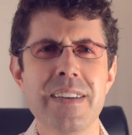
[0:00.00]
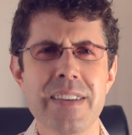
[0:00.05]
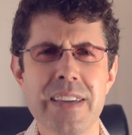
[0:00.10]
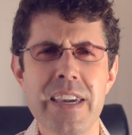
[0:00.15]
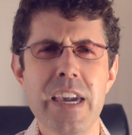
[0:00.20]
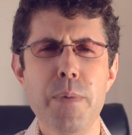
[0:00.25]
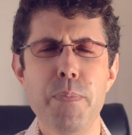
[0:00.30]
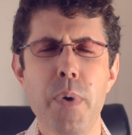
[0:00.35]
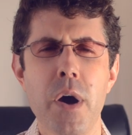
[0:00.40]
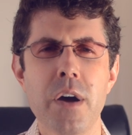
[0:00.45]

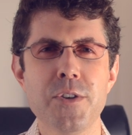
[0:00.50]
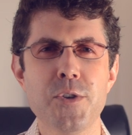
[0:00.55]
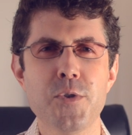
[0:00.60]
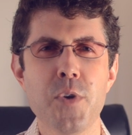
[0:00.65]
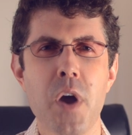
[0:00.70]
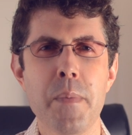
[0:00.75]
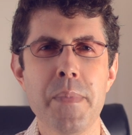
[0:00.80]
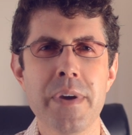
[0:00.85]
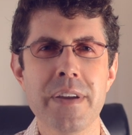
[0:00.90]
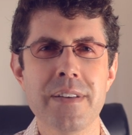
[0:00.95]
Keep on
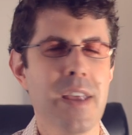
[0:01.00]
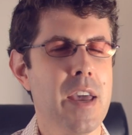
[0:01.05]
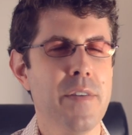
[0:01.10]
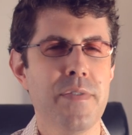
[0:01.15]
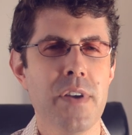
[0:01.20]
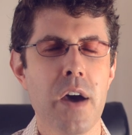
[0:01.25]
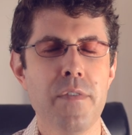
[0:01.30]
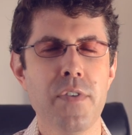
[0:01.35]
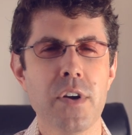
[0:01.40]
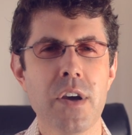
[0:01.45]
drumming,
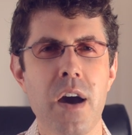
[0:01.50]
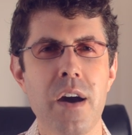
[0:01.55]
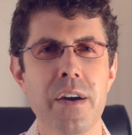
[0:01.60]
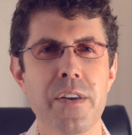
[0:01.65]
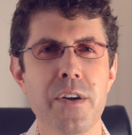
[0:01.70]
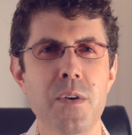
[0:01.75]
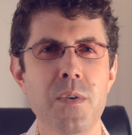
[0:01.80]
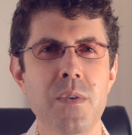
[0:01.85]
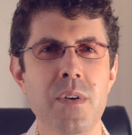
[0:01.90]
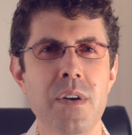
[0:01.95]
David
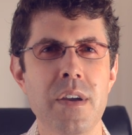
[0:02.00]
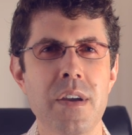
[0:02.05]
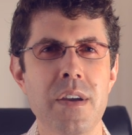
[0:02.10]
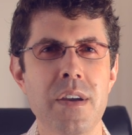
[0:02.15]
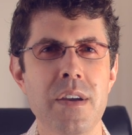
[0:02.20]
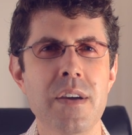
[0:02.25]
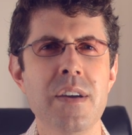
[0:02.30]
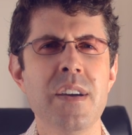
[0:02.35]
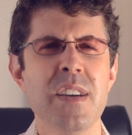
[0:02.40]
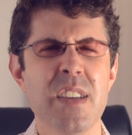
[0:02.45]
Avocado.
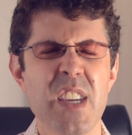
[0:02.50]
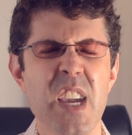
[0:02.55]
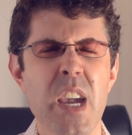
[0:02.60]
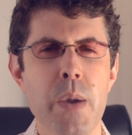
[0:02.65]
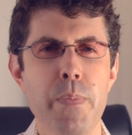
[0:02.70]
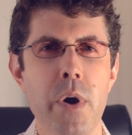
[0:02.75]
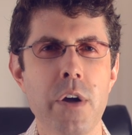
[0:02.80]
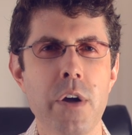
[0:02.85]
Keep